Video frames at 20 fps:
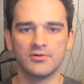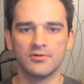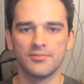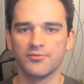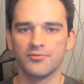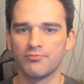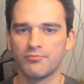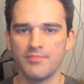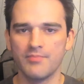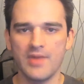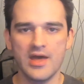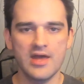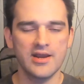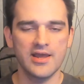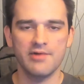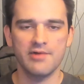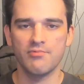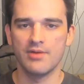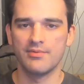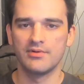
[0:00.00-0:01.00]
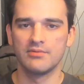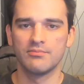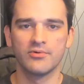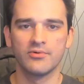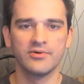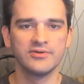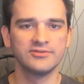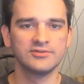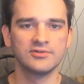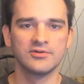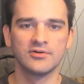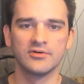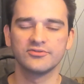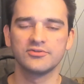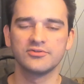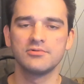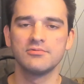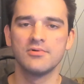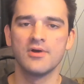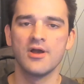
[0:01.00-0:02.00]
with men and women, boys and girls
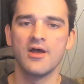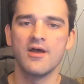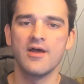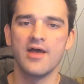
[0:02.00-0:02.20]
who